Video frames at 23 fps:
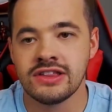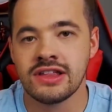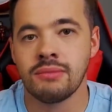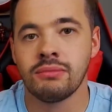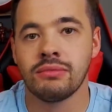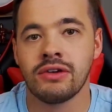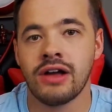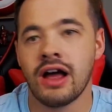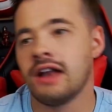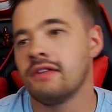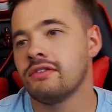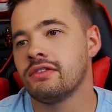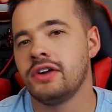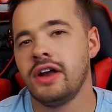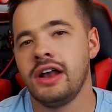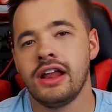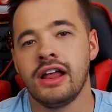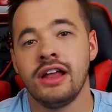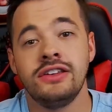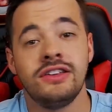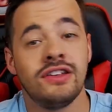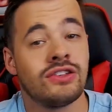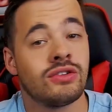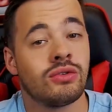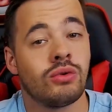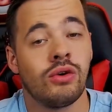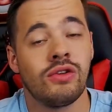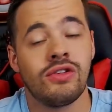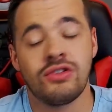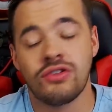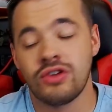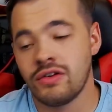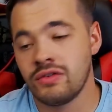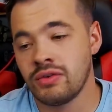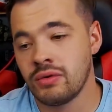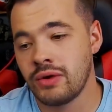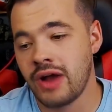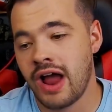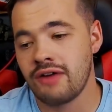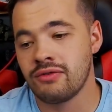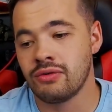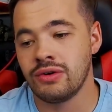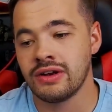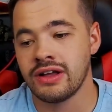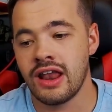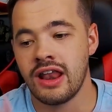I'm kind of creating a Discord server where
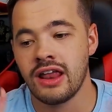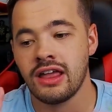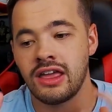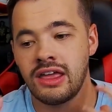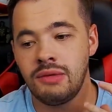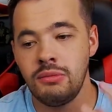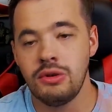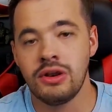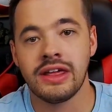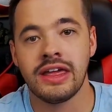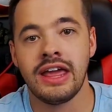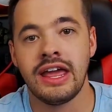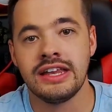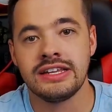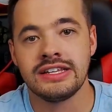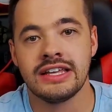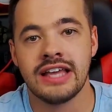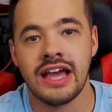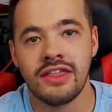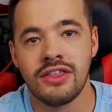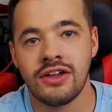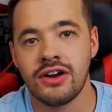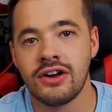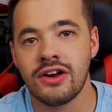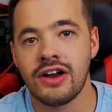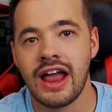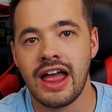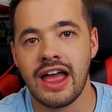everyone kind of communicate together.